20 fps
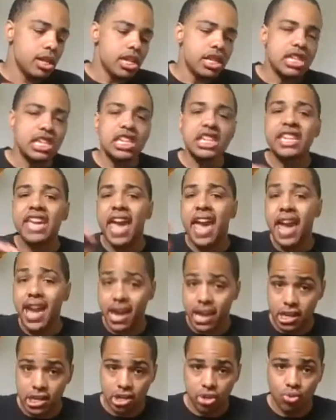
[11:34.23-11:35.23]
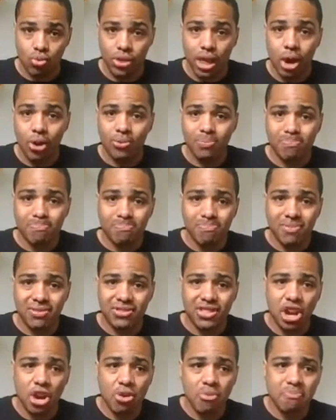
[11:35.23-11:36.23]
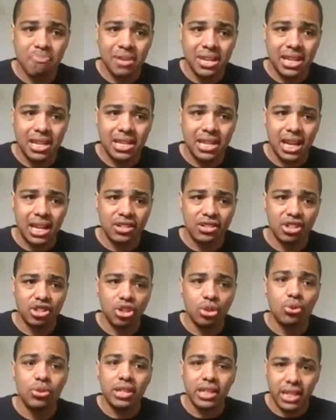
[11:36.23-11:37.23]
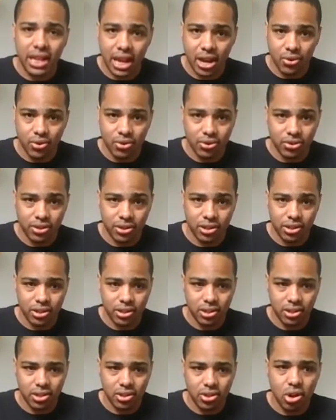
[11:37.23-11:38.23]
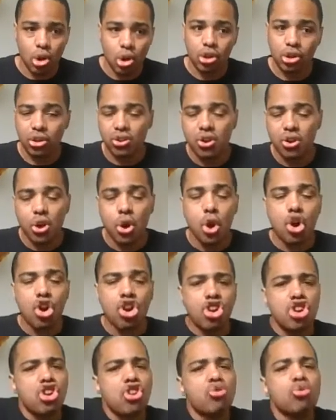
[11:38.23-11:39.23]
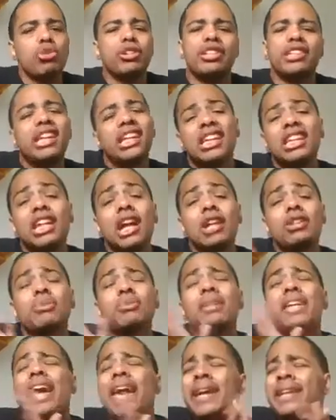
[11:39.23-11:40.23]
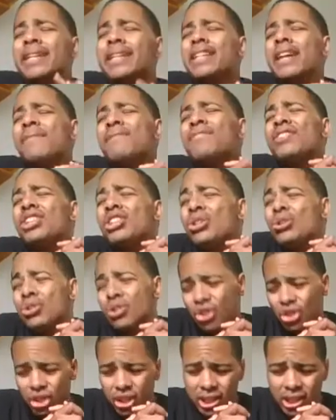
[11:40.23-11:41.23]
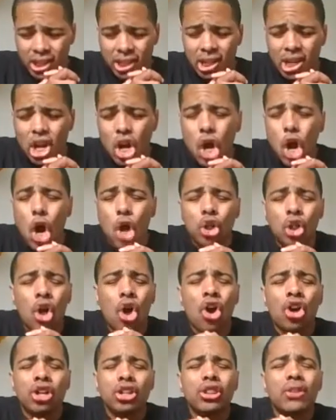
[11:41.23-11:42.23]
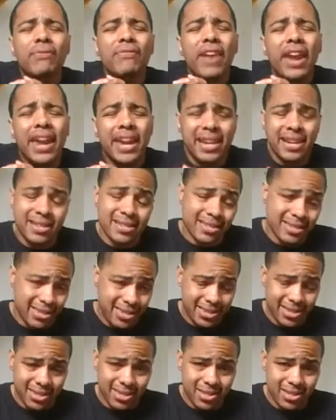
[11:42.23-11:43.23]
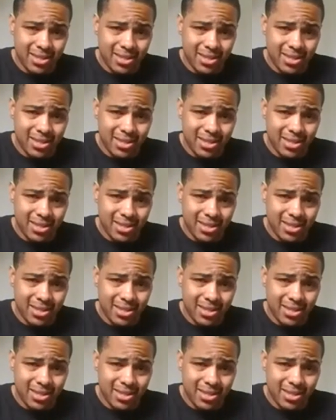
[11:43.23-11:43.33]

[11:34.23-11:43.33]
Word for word: he can without there being continuity errors risking to be any confusion along the fans.